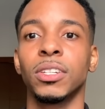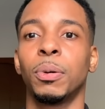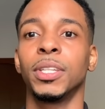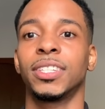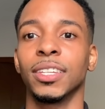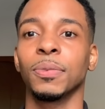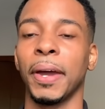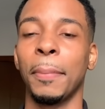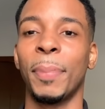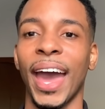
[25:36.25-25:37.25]
it was this
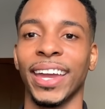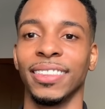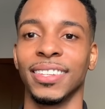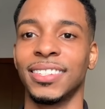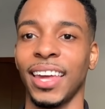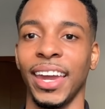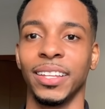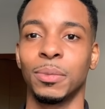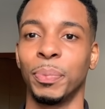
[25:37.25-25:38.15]
way back in the States,